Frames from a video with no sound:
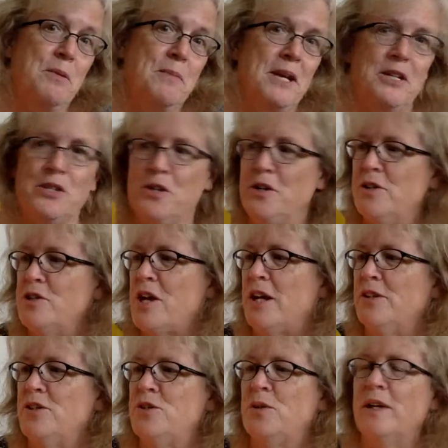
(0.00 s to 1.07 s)
Make sure your
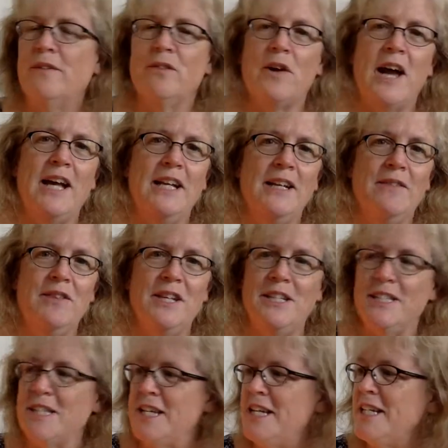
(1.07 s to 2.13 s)
child's doing a variety of
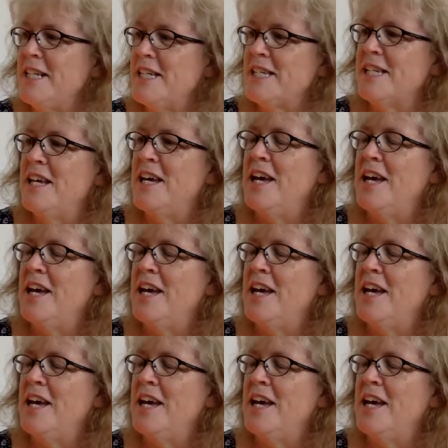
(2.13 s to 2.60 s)
these things.